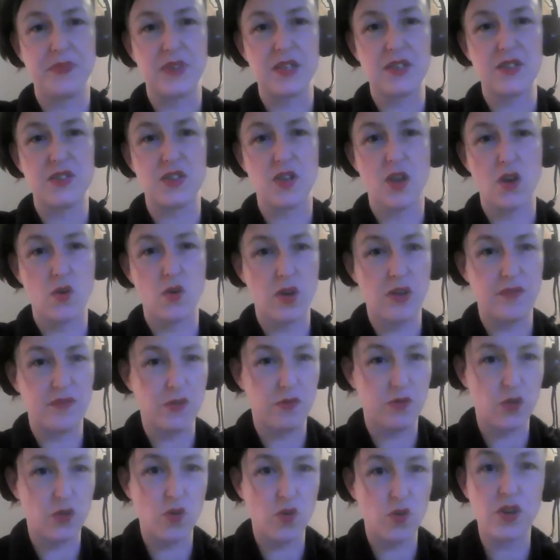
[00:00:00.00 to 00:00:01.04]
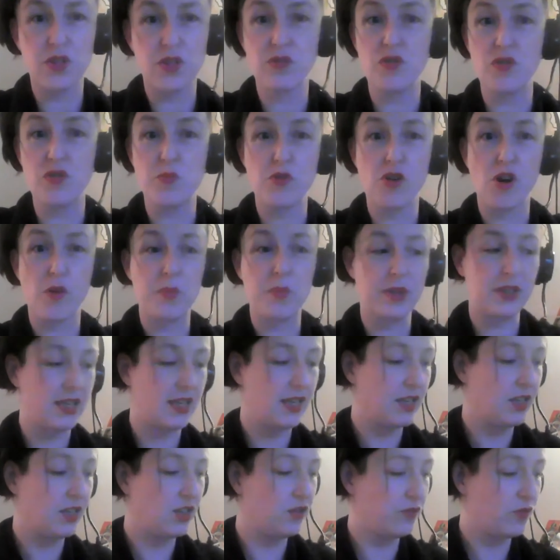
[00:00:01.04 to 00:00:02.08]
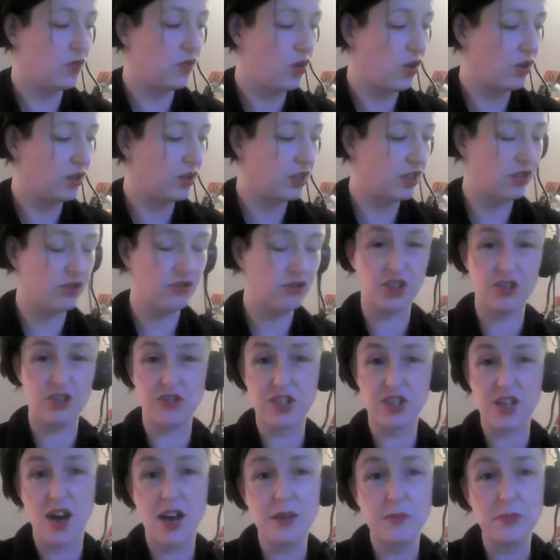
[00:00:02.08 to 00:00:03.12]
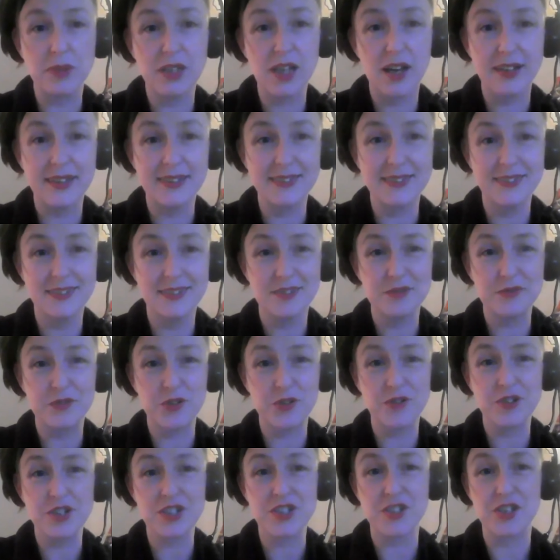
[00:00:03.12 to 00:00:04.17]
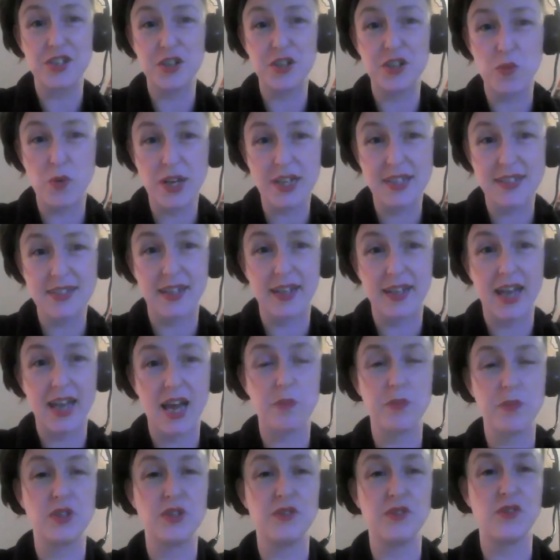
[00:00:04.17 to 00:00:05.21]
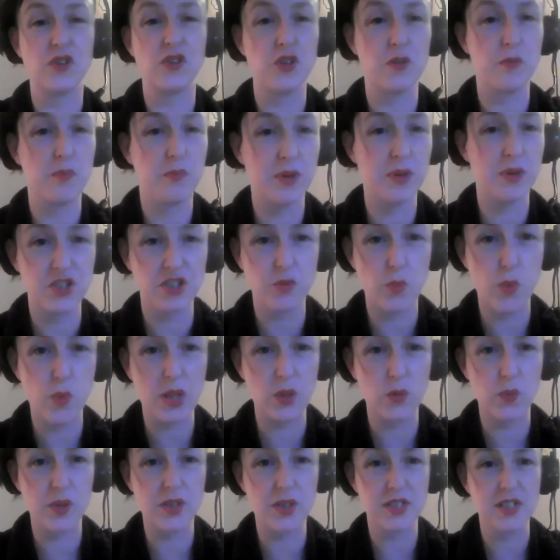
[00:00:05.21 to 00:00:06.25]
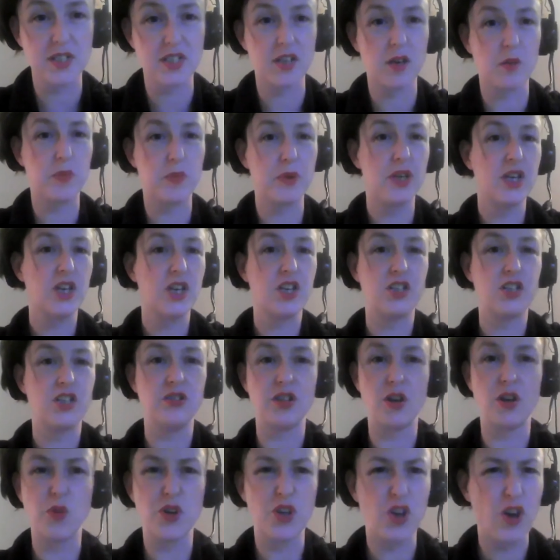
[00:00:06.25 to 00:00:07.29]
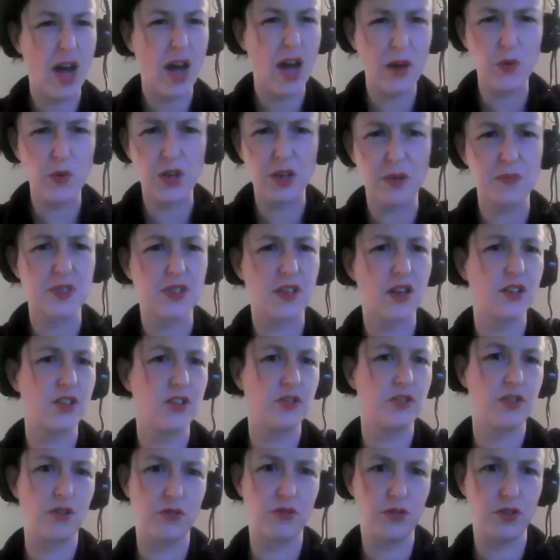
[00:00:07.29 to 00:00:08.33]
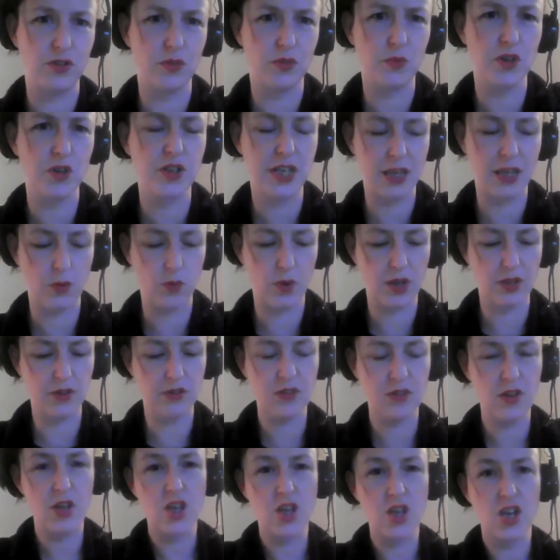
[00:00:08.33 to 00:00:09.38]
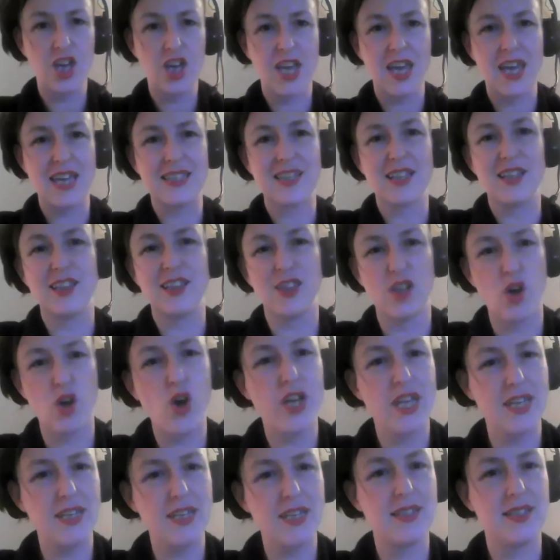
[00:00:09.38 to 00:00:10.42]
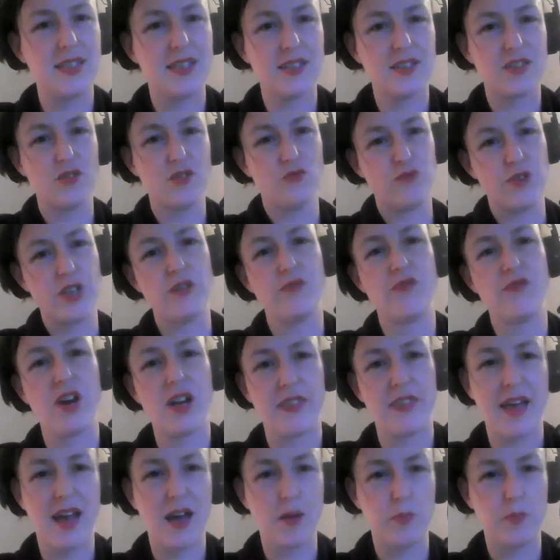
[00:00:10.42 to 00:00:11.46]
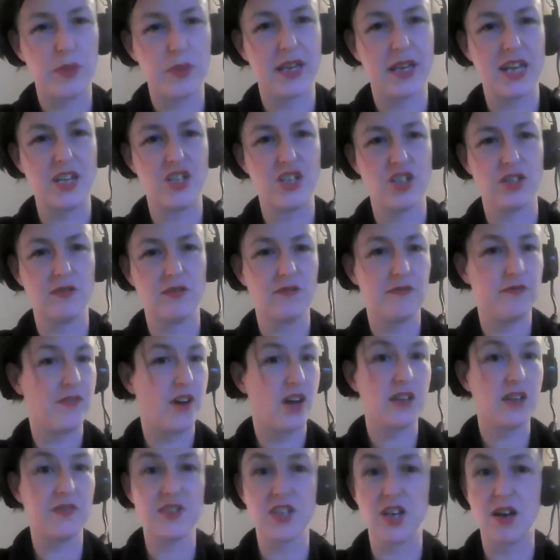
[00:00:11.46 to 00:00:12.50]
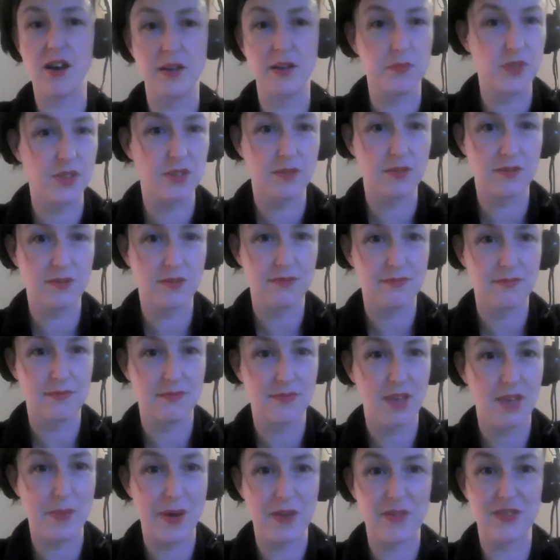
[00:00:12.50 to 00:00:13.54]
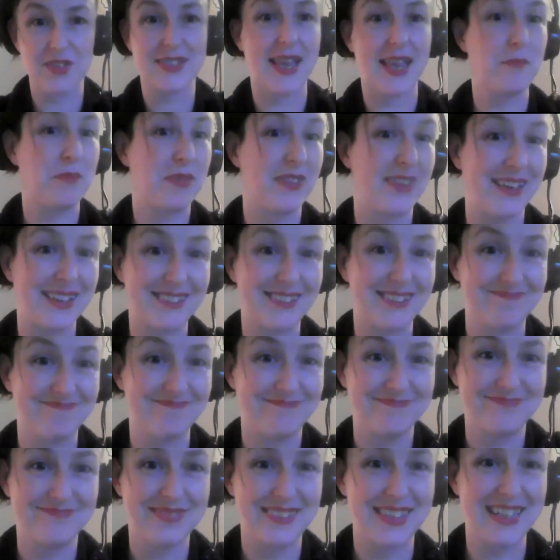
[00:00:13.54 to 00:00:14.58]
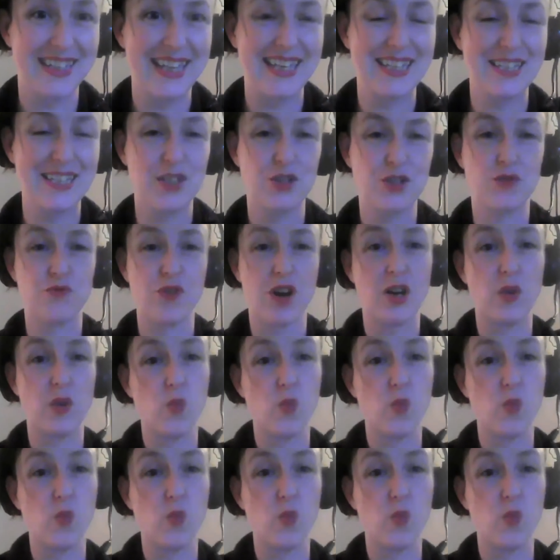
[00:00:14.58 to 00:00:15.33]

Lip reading: So if you've thought it through properly, you've got your timeline for it, so you know when it's going to happen, you've got your budget well worked up, you know what your outcomes are, you know who you're working with. It's a lot easier to rewrite that application 5 times about the same thing than it is to write